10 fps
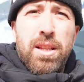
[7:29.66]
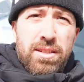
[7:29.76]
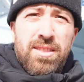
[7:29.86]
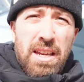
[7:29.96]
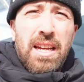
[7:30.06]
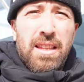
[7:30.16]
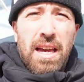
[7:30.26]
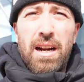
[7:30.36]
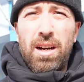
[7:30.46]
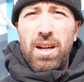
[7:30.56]
sitting
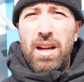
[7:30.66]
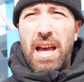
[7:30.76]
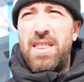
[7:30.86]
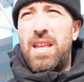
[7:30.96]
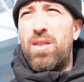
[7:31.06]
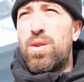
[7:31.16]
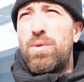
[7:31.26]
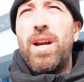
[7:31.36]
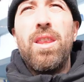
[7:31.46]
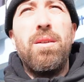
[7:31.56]
there, and then
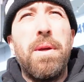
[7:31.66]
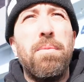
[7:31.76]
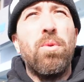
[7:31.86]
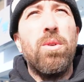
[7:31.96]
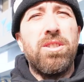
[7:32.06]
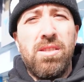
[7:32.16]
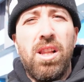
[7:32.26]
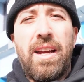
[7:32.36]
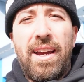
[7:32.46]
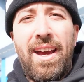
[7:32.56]
three other people were just
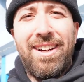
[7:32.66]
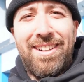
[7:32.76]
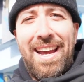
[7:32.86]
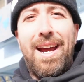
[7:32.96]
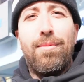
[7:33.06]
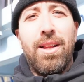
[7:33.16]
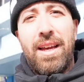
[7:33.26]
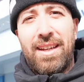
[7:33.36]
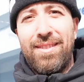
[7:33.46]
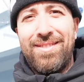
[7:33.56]
looking at your camera
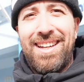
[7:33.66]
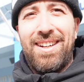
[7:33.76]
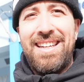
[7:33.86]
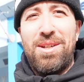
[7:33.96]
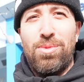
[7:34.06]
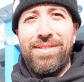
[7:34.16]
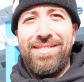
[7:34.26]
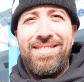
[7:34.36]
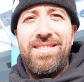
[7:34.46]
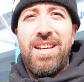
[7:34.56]
like it equaled
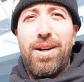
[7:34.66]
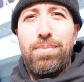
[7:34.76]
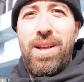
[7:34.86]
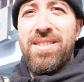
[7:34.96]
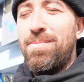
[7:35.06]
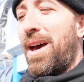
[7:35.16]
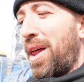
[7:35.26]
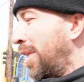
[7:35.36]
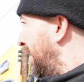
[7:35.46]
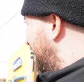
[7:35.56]
dinner plus meth.